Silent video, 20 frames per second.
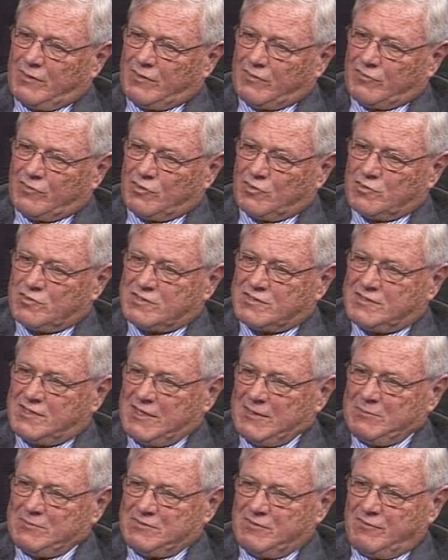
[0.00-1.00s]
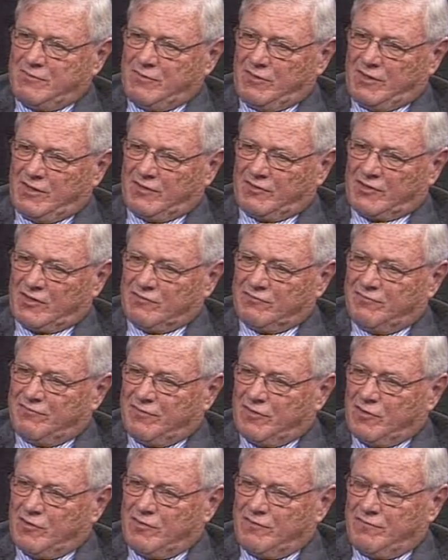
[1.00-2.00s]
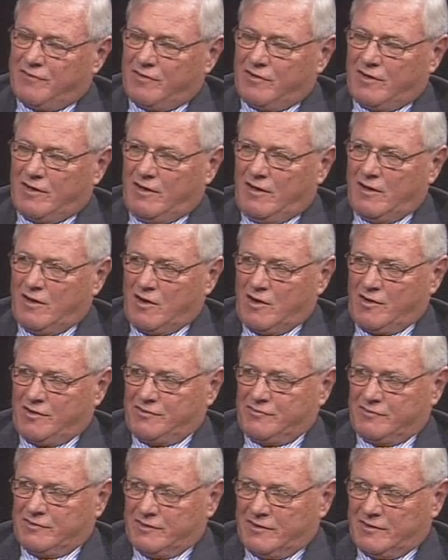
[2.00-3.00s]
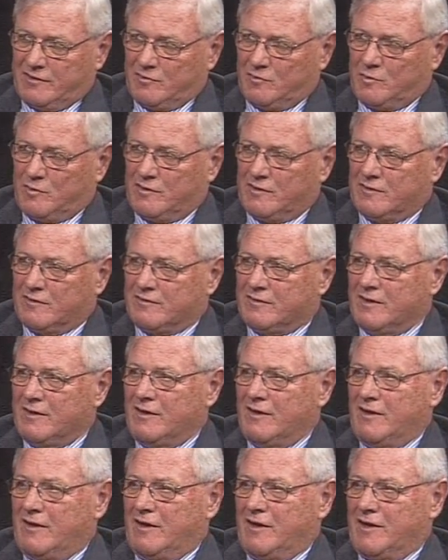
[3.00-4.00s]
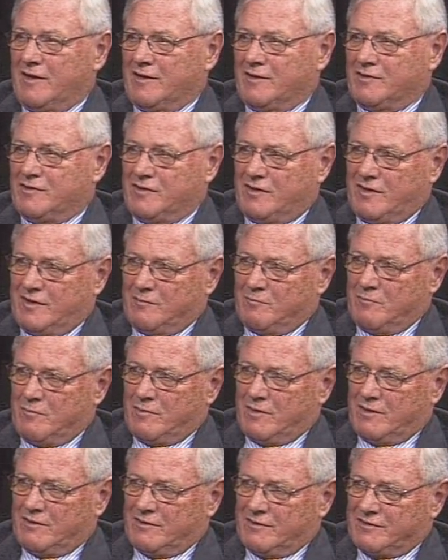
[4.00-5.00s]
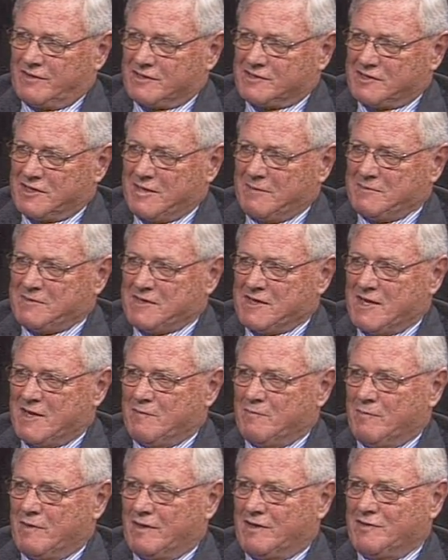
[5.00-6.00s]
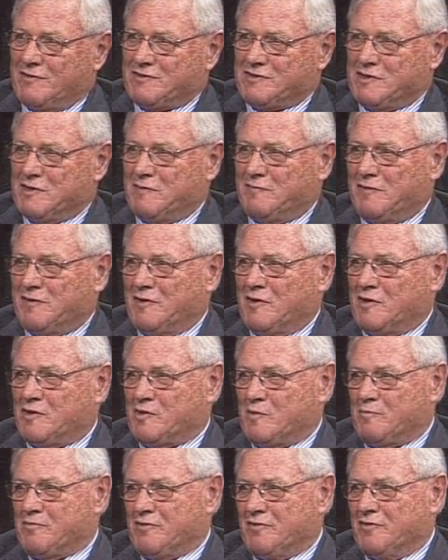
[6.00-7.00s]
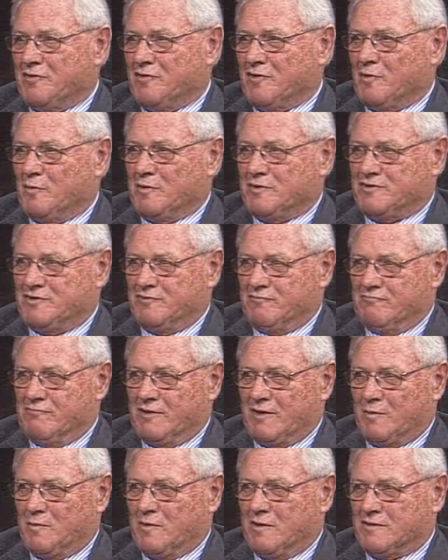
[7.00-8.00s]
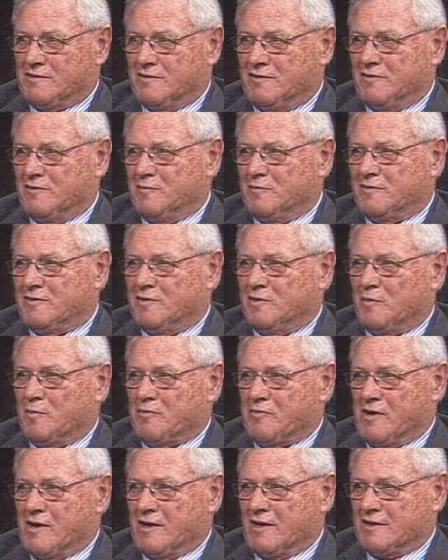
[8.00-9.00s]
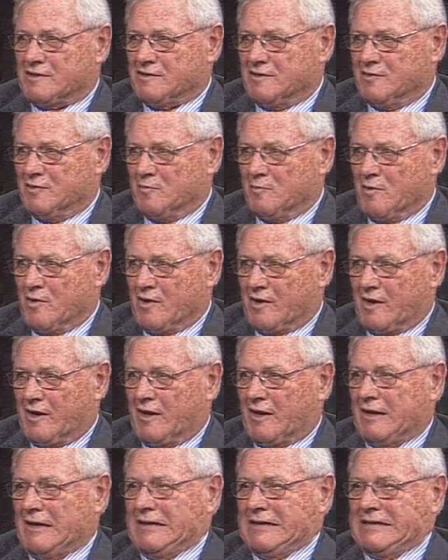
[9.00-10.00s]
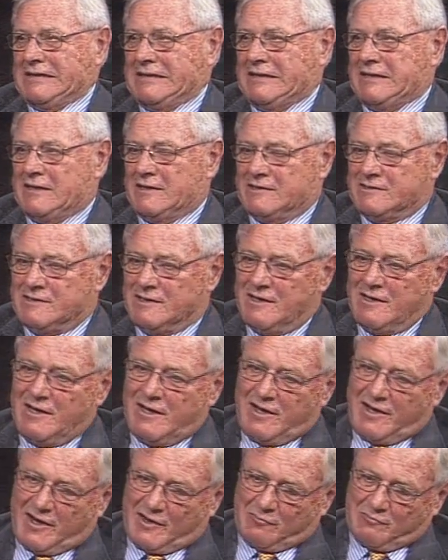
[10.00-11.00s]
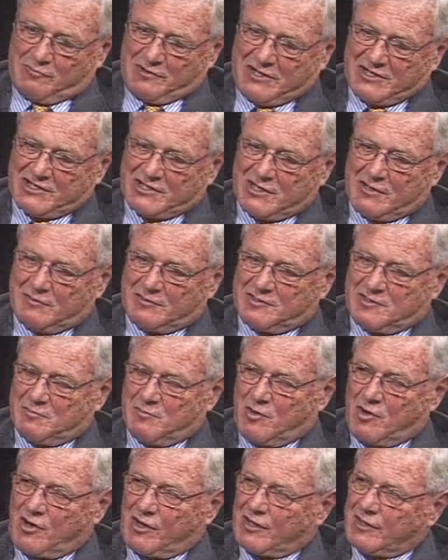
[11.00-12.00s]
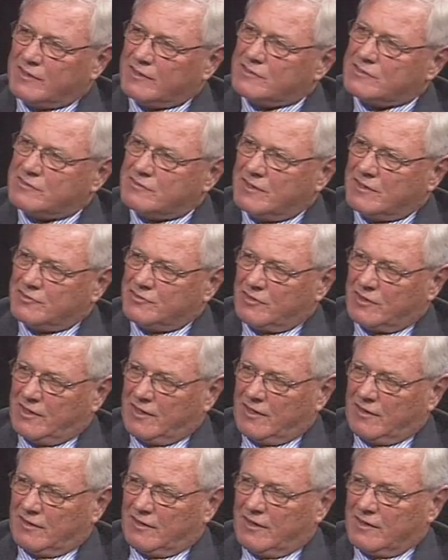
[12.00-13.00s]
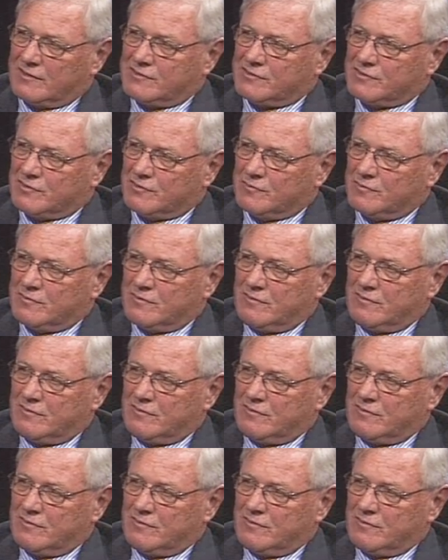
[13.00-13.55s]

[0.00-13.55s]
Those types of things are very, very hard to deal with, and at the same time make yourself an entrepreneur, which you really want to do with new products and new marketing ideas, and reach out to markets that you can't get to.